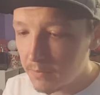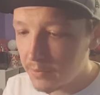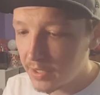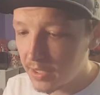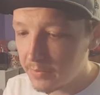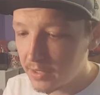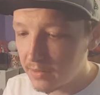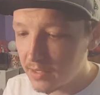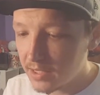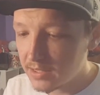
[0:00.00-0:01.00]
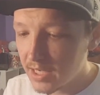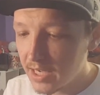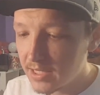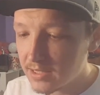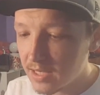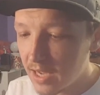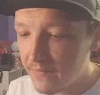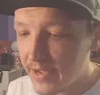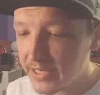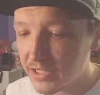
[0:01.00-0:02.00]
But I mean, this, guys,
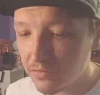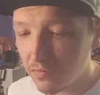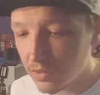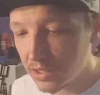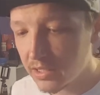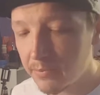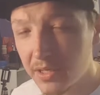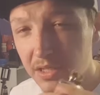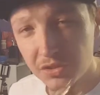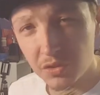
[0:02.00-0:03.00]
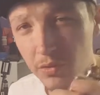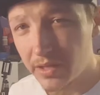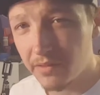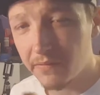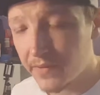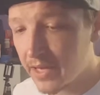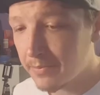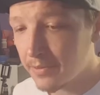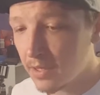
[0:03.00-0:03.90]
I've actually really been enjoying the vape.